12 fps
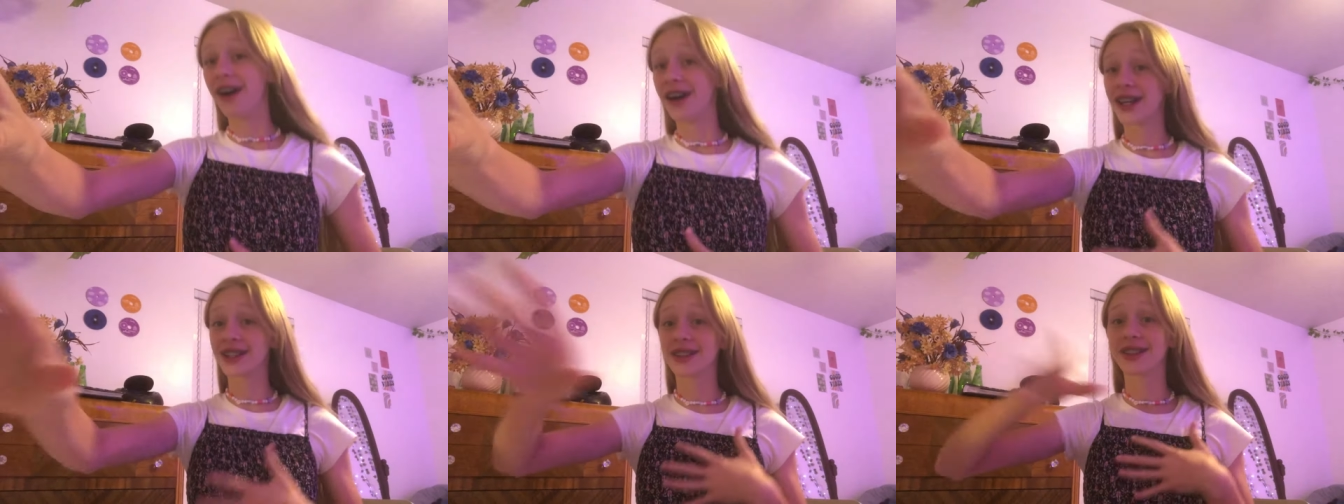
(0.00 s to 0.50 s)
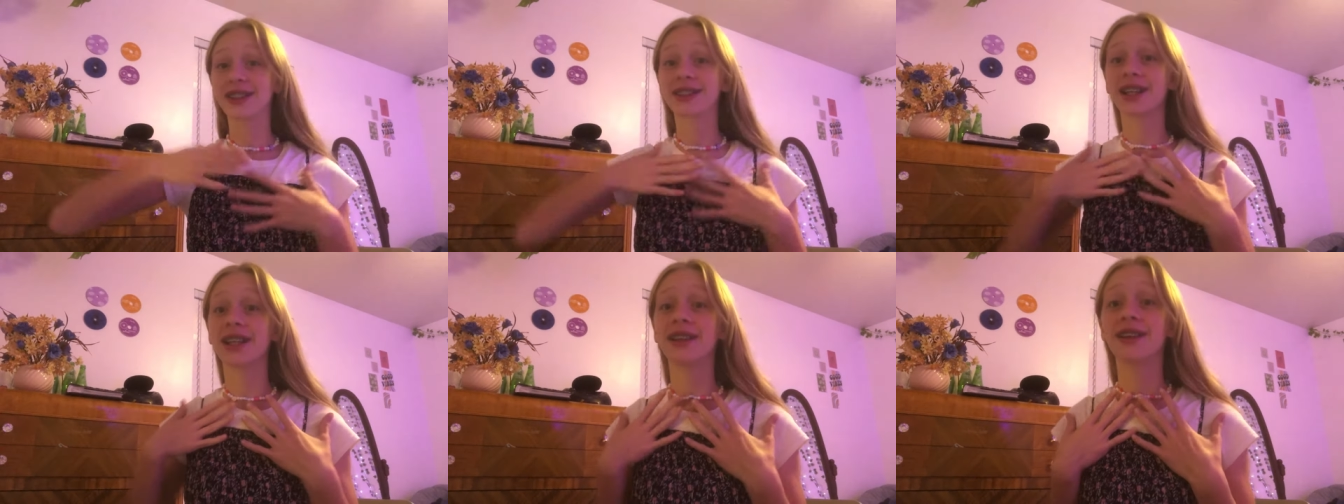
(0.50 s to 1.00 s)
Okay, so I
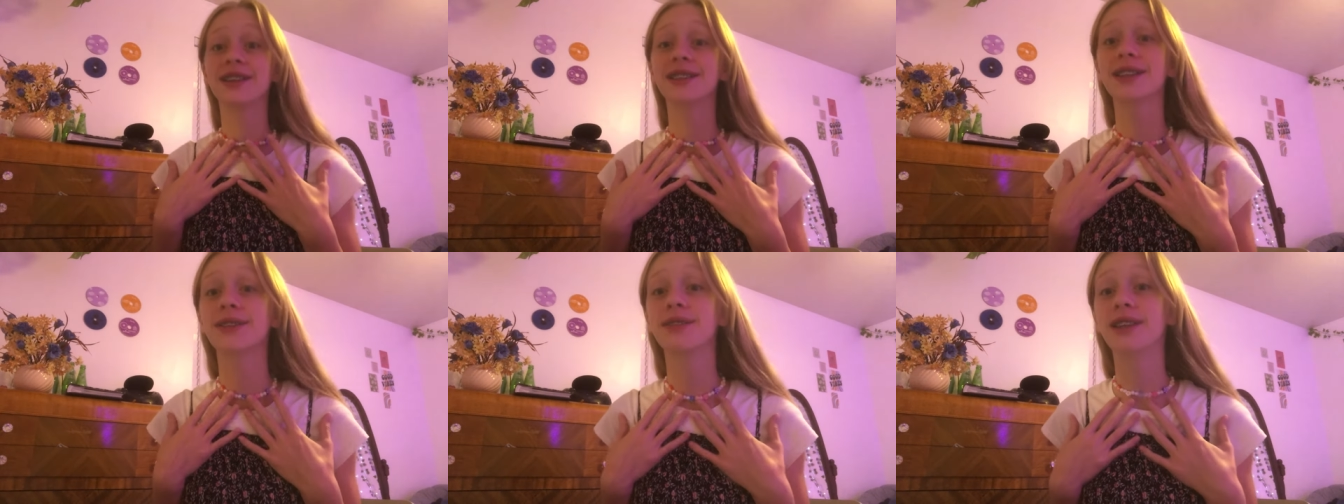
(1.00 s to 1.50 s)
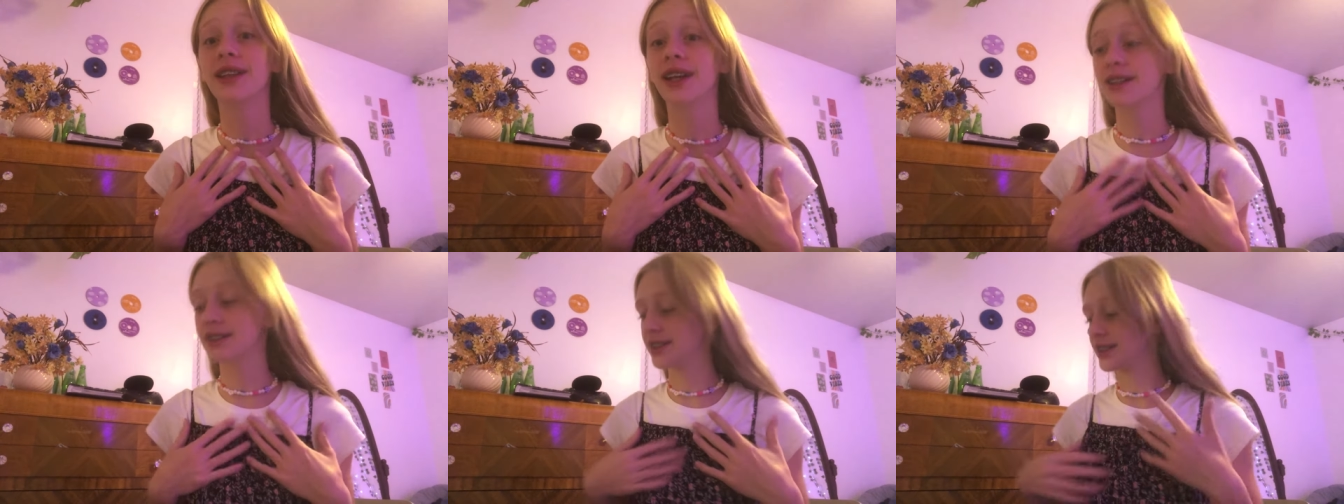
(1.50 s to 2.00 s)
decided on some
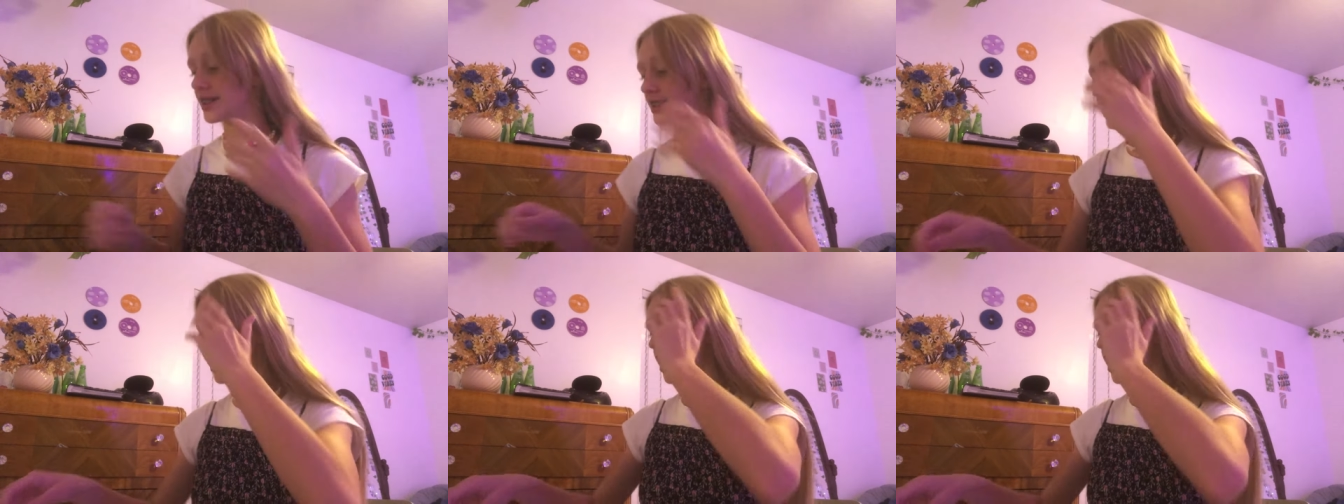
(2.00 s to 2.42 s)
necklaces,